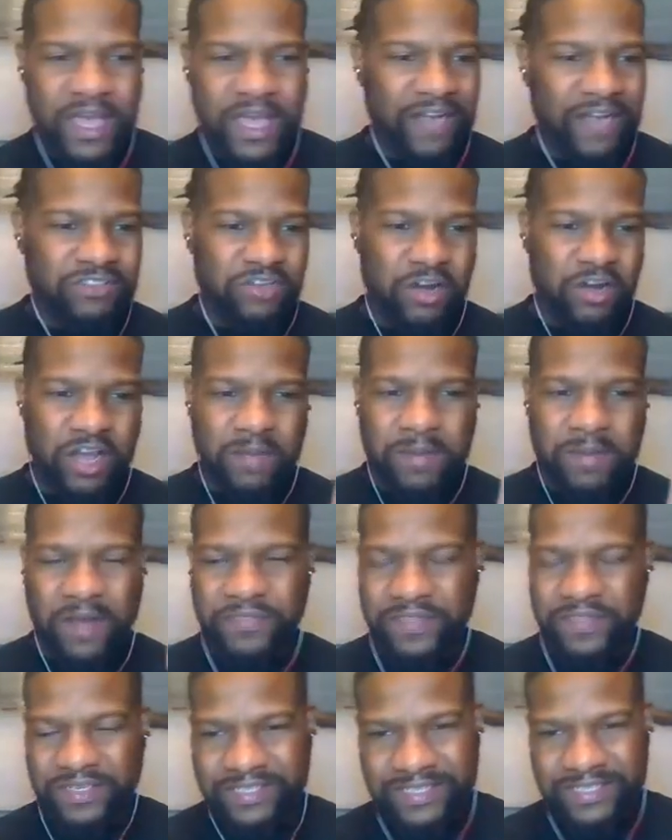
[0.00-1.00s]
I talk
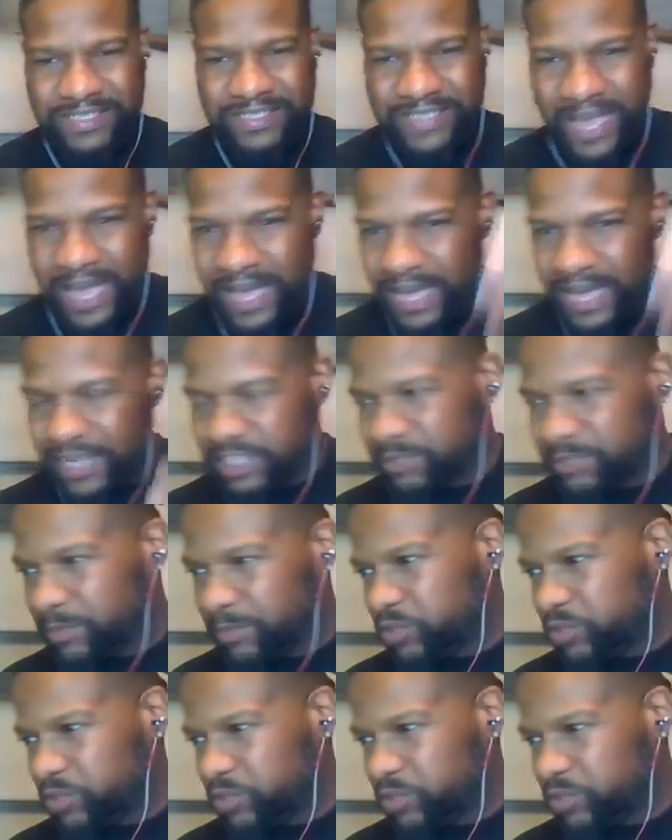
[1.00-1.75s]
about the signs.